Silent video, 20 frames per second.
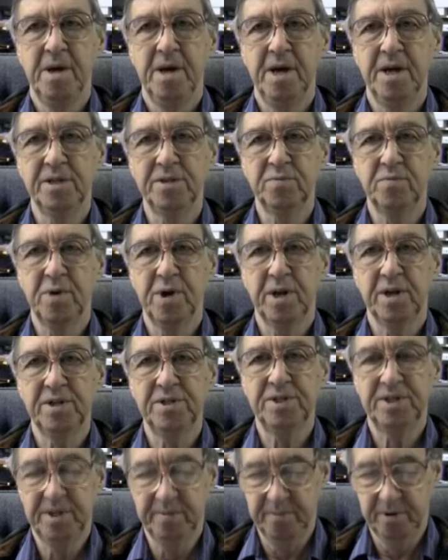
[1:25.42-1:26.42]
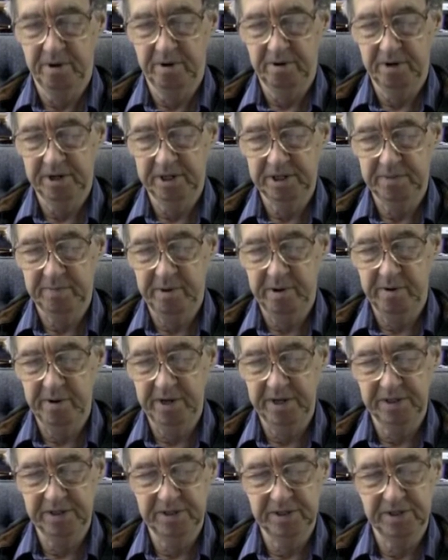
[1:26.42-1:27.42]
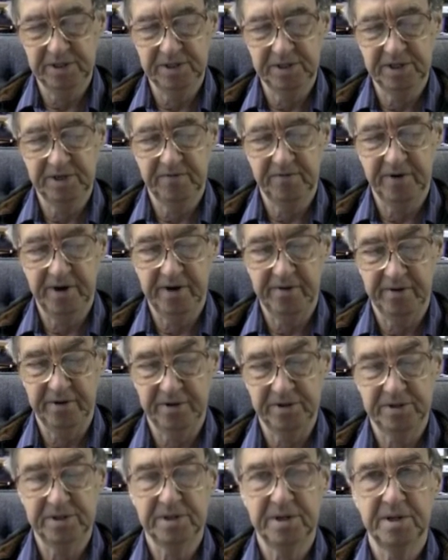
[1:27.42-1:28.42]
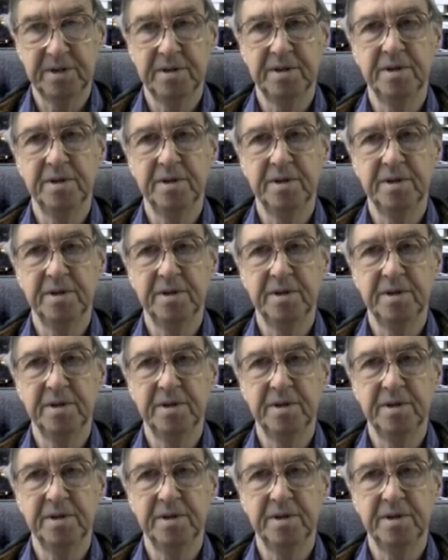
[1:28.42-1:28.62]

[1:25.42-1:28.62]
as well as similar experiences of others.